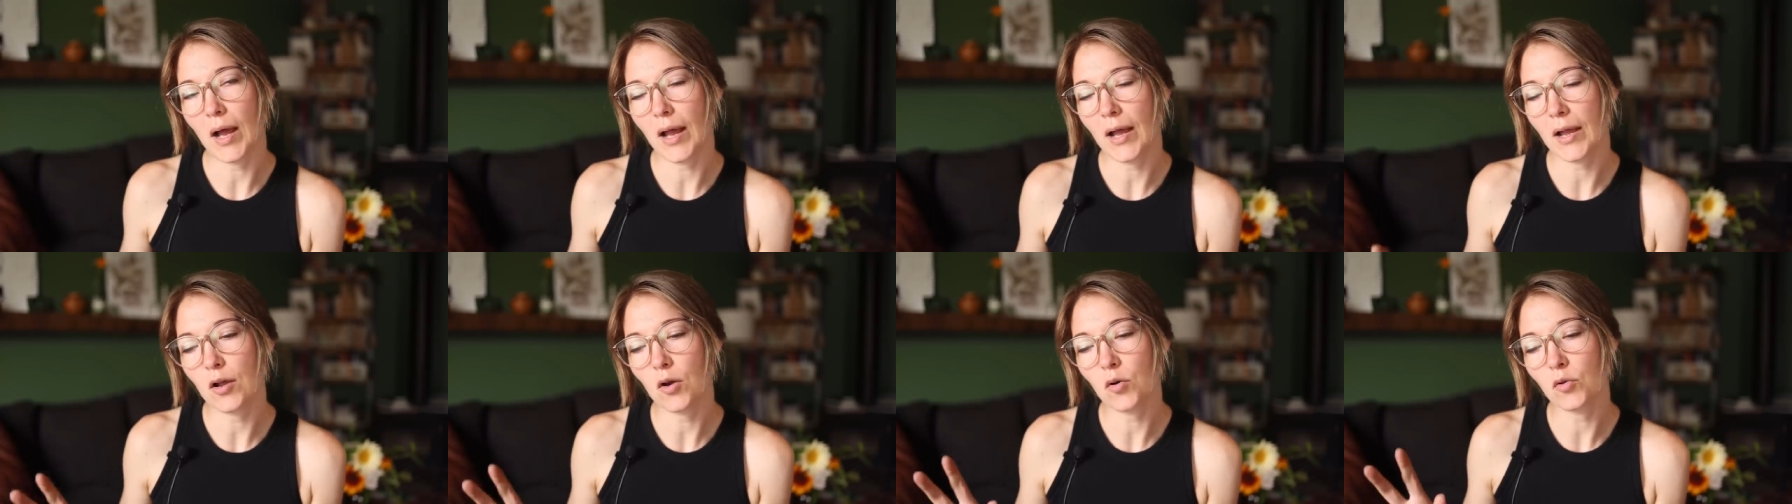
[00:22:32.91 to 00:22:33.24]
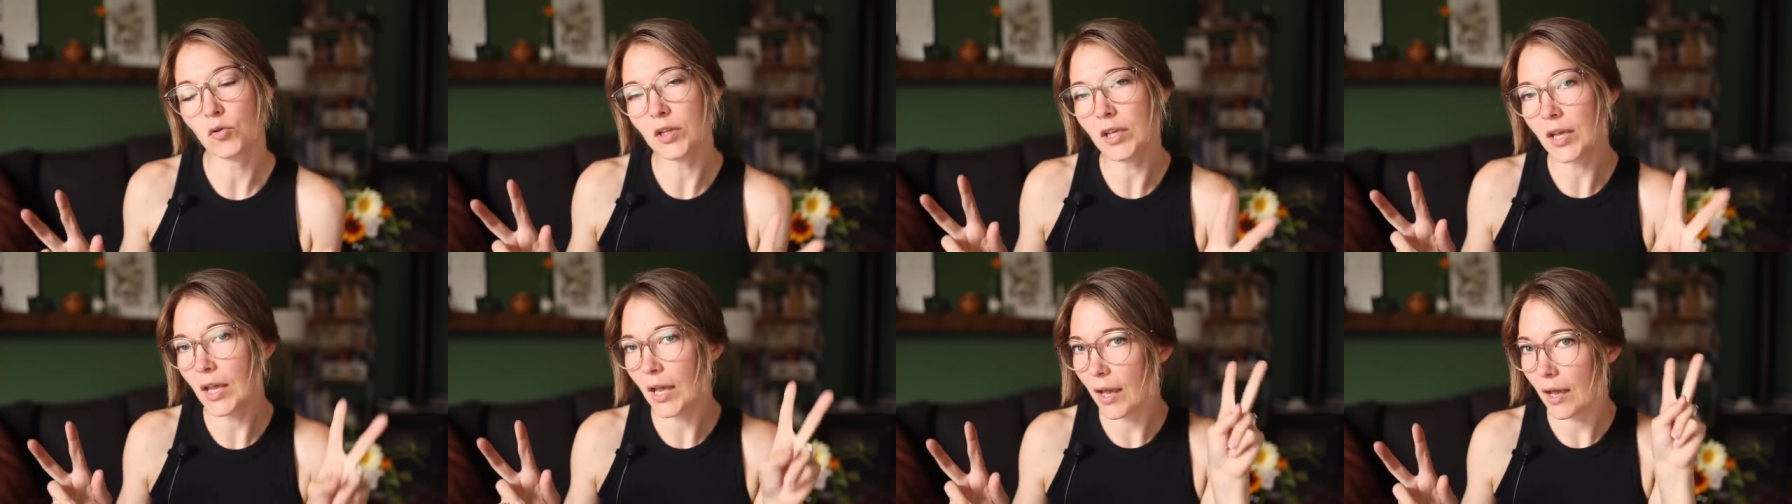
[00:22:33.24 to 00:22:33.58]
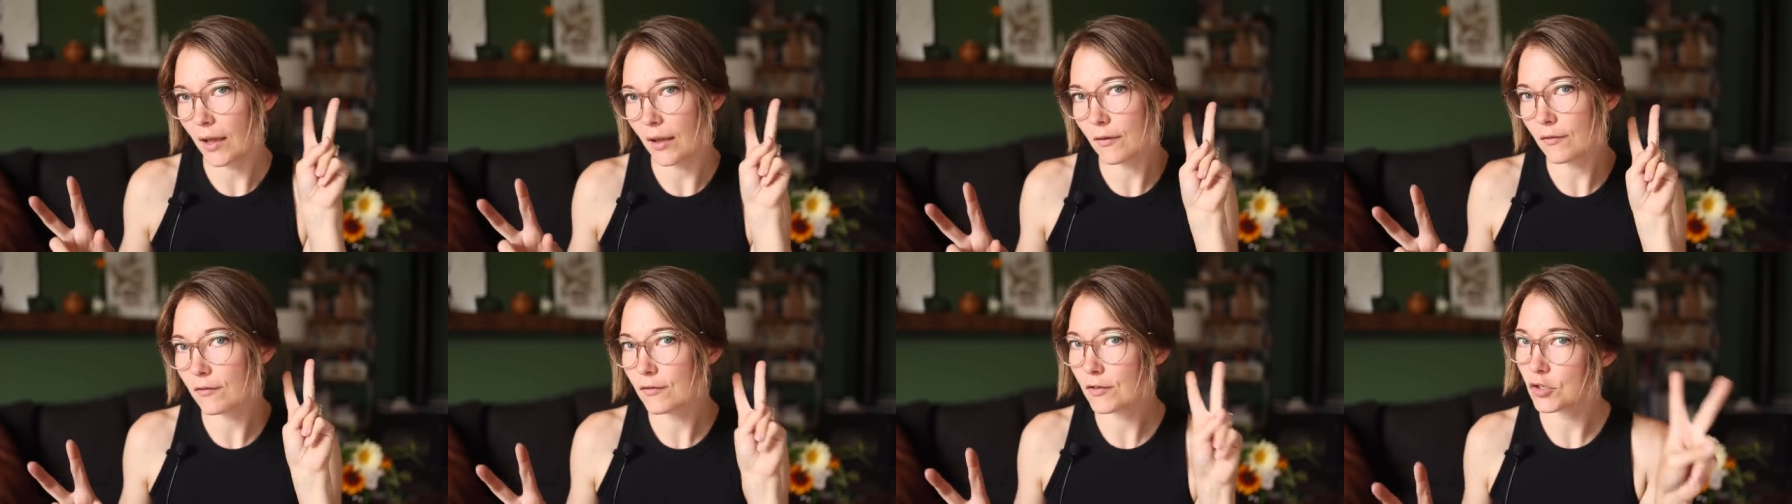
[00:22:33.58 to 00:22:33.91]
I only
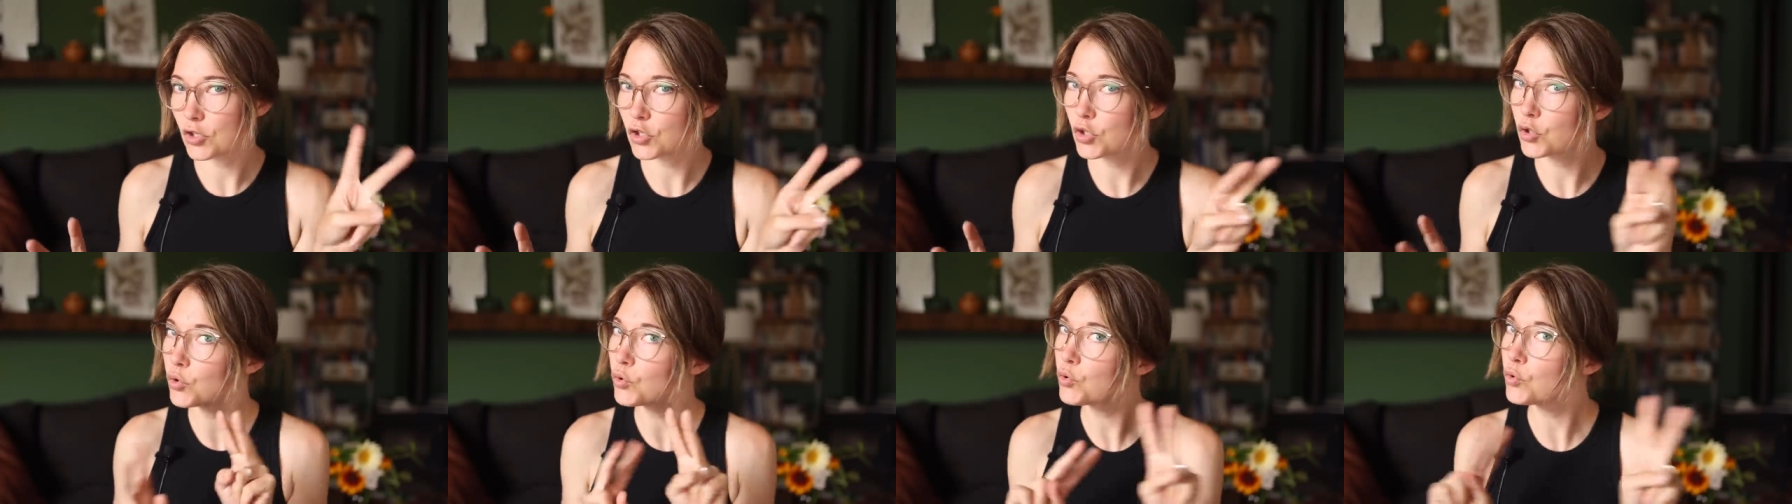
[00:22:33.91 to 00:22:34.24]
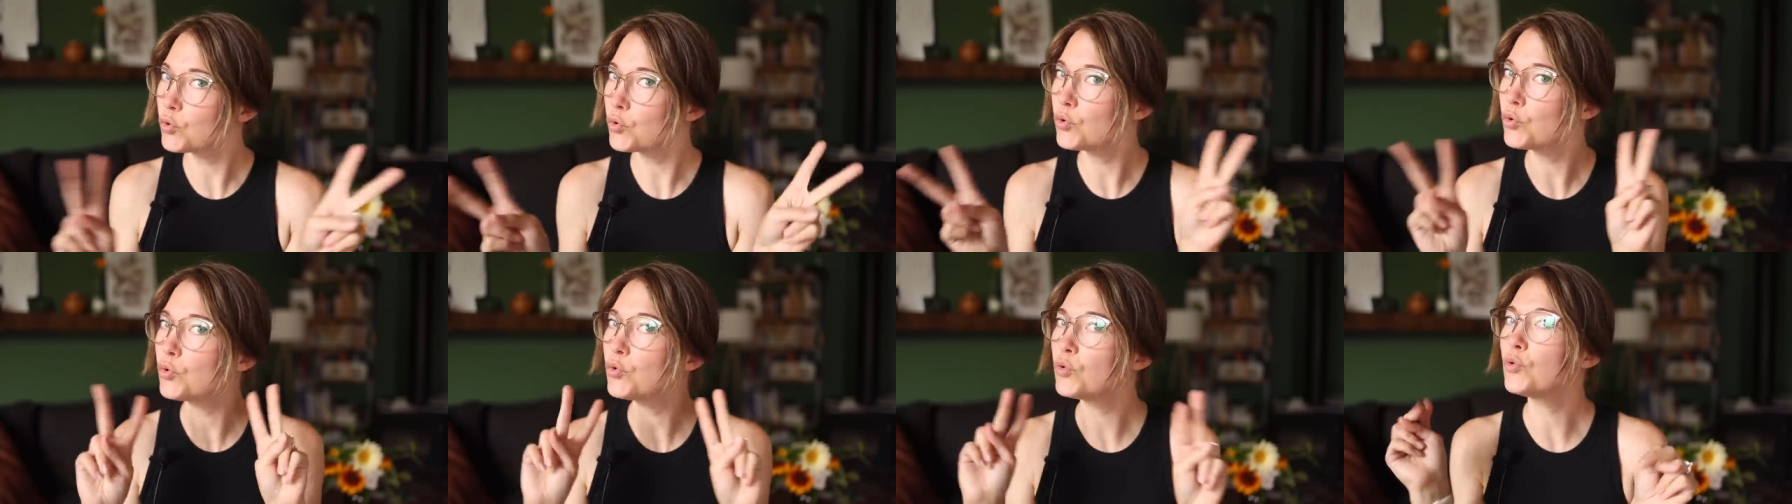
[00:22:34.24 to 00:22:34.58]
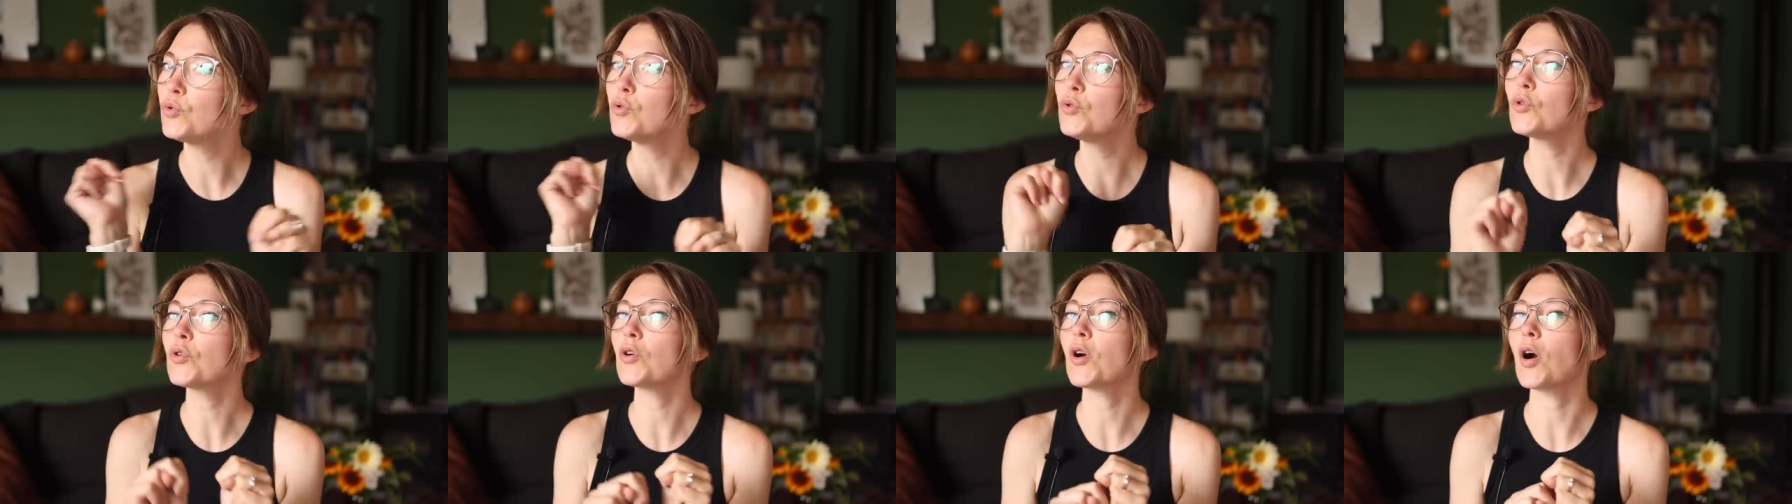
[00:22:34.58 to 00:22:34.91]
have
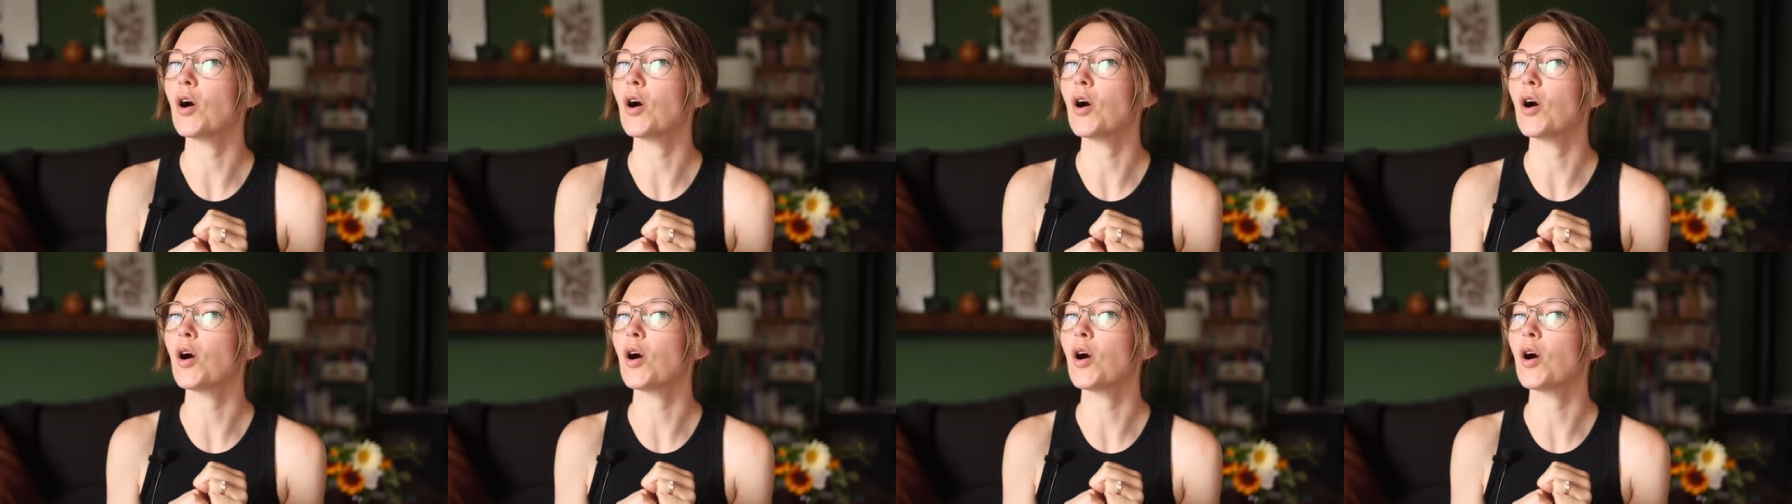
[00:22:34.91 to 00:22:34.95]
two